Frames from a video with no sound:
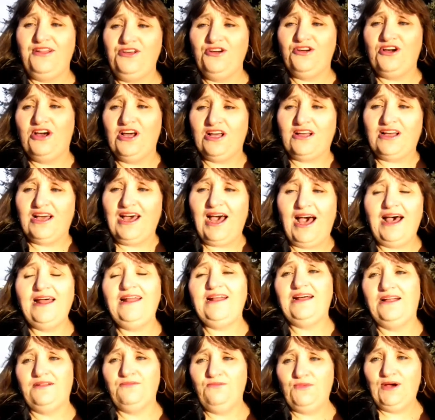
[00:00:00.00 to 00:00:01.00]
You could cut
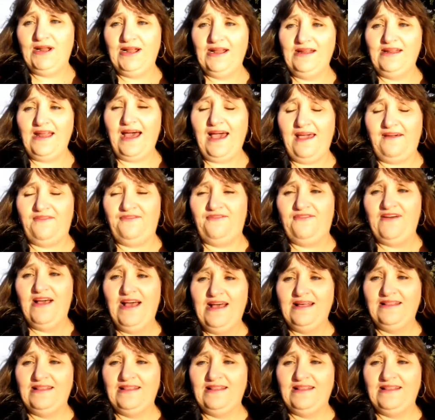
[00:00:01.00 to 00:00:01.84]
it with a knife.